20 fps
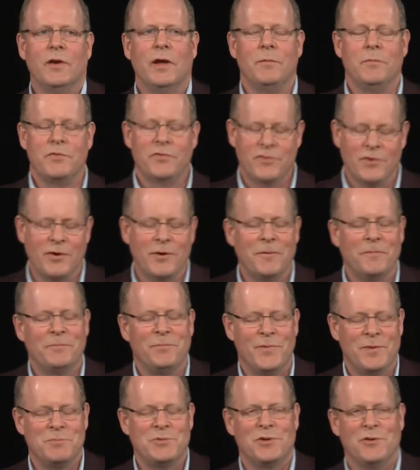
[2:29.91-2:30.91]
I'm
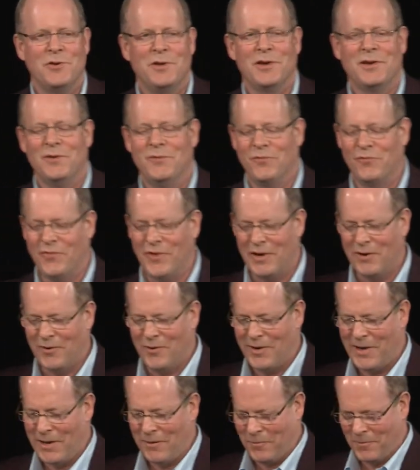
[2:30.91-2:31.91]
sure you can
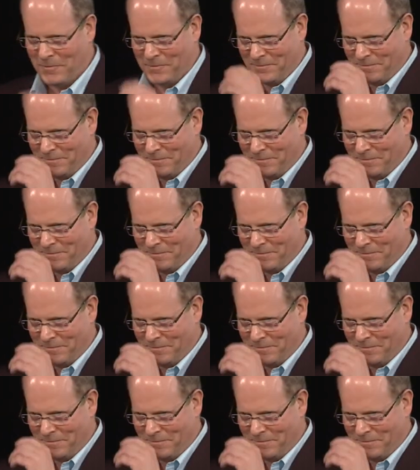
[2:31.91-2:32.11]
figure it out.